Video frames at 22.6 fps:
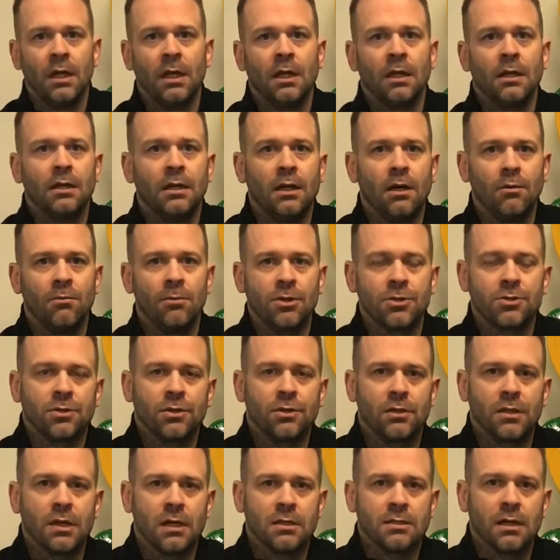Now I'm going to show you
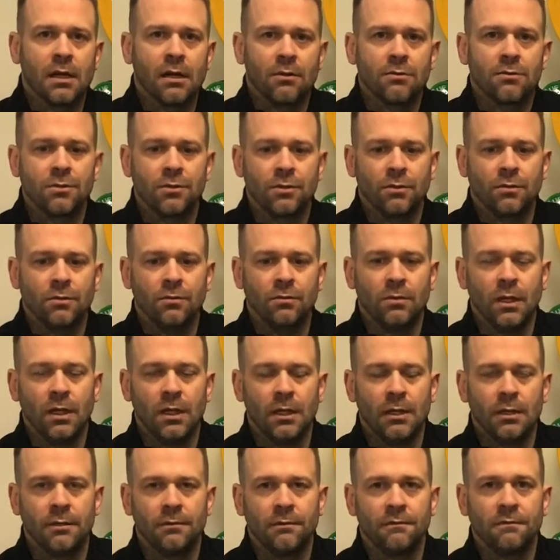guys how to
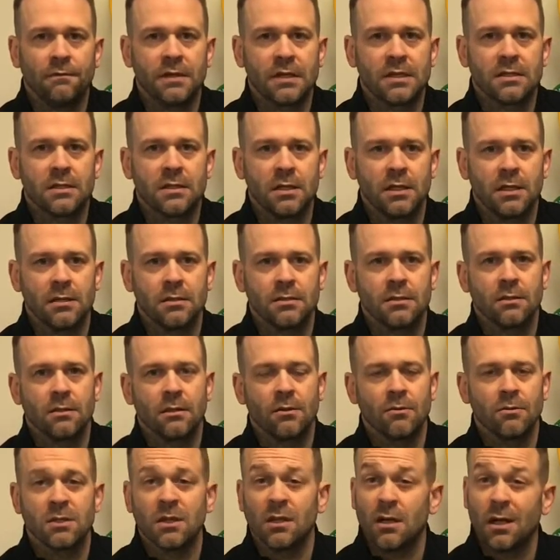fix these. There was a
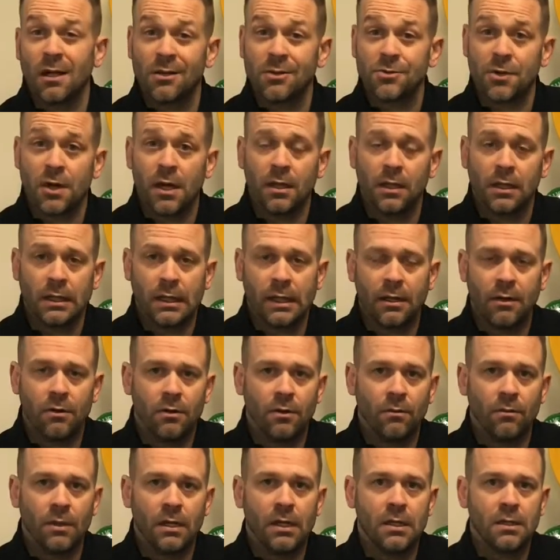lot of trial and error that
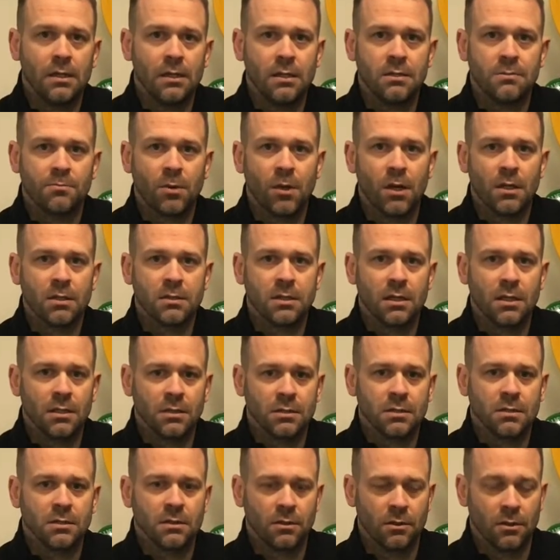went into this
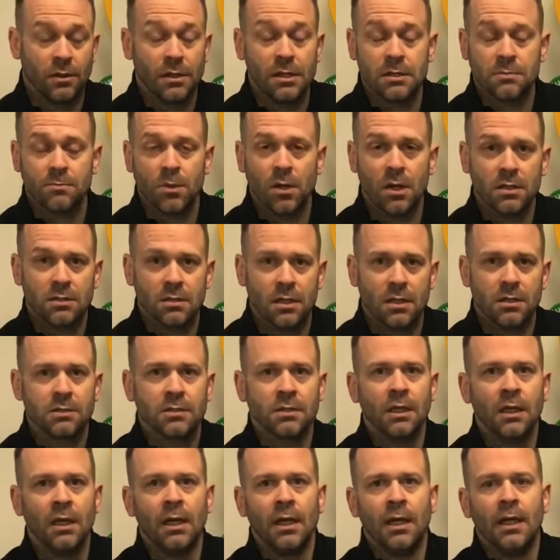process,
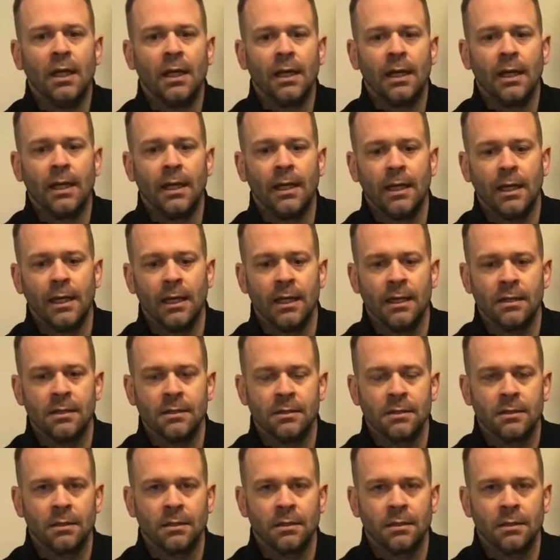and